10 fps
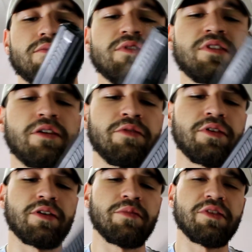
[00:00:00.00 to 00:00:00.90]
It's not really
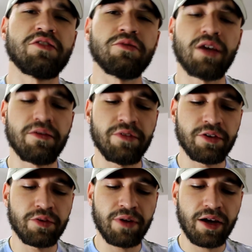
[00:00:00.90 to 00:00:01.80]
going to be too heavy on
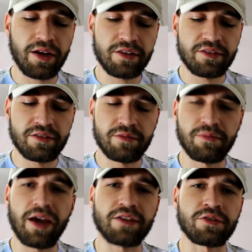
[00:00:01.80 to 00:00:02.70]
your pockets.
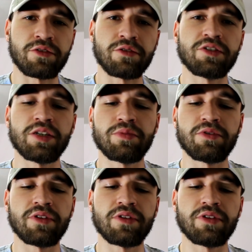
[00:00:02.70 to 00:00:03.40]
Mags are a little cheaper